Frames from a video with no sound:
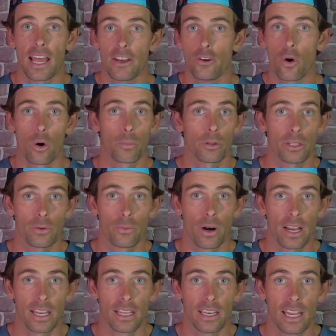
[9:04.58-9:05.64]
I normally
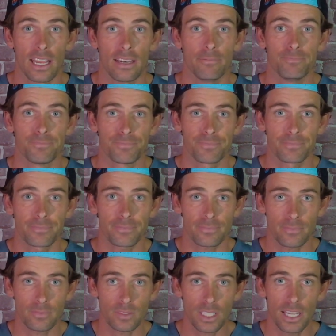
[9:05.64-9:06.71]
run in.
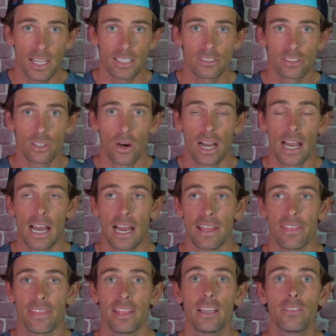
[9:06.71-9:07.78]
And so
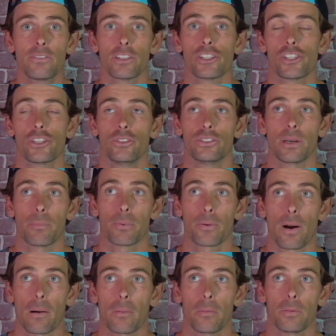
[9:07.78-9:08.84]
I think of the shoes that
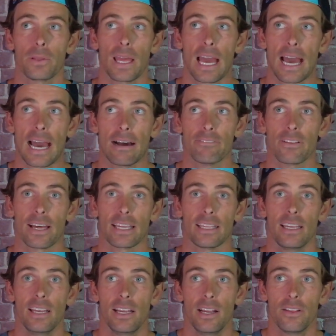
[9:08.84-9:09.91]
probably have like
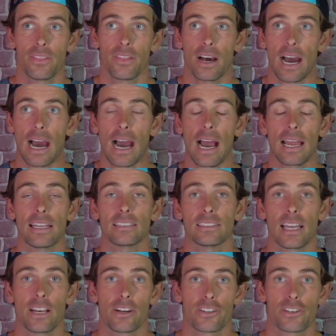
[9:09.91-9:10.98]
the
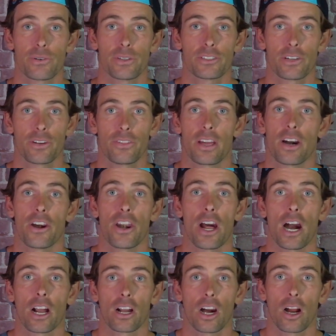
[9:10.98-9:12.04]
highest energy return that are
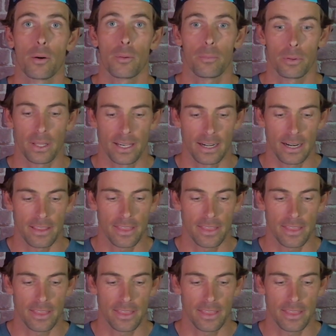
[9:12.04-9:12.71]
non-carbon plated. I